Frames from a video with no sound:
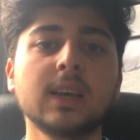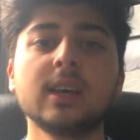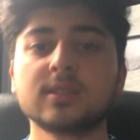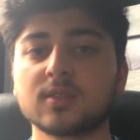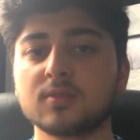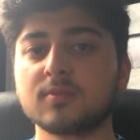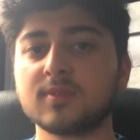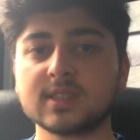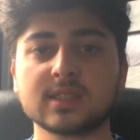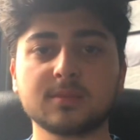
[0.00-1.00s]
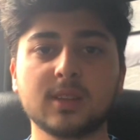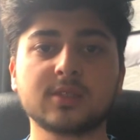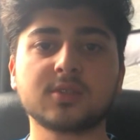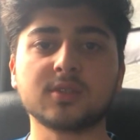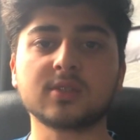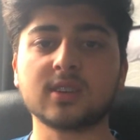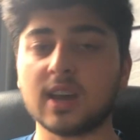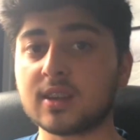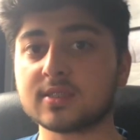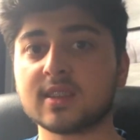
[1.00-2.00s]
So physics and maths tutor
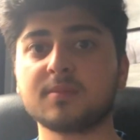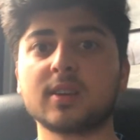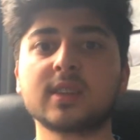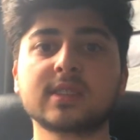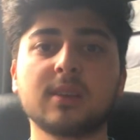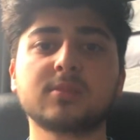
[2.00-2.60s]
and save my exams,